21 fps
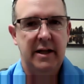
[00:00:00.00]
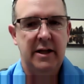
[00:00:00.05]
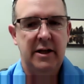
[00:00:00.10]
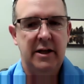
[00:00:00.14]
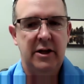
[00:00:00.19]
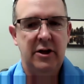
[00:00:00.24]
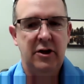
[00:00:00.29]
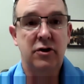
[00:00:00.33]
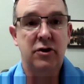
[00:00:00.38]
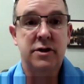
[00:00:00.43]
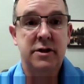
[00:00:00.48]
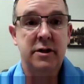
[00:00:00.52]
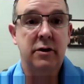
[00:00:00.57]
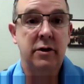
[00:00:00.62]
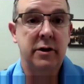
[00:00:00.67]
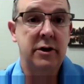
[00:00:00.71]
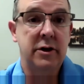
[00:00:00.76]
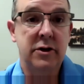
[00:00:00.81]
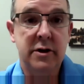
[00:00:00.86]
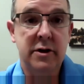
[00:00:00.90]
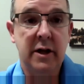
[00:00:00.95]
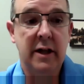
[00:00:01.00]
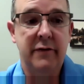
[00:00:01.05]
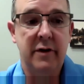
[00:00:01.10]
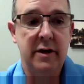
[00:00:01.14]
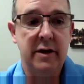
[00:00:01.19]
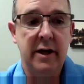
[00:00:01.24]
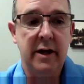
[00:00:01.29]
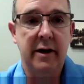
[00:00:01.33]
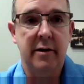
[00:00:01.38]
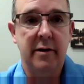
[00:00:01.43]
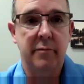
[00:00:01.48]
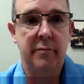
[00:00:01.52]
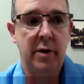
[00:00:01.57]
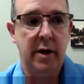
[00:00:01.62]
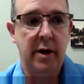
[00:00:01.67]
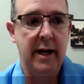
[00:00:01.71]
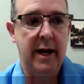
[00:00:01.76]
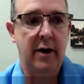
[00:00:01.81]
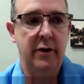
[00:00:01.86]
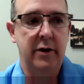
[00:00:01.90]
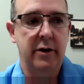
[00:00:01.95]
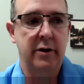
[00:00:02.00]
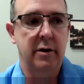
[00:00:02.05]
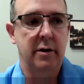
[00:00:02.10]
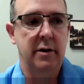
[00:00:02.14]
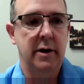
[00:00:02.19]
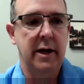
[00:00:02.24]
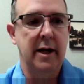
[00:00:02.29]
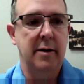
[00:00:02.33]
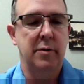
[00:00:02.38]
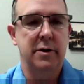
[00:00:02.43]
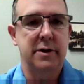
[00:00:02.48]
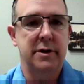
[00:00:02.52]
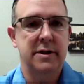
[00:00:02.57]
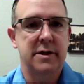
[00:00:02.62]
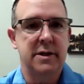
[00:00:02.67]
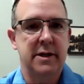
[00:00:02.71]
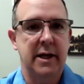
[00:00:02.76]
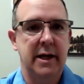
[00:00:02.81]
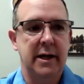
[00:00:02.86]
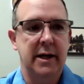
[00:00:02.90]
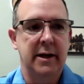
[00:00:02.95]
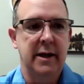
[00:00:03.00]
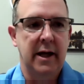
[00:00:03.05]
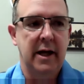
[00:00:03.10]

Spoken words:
you still haven't done it, but now you're able to say,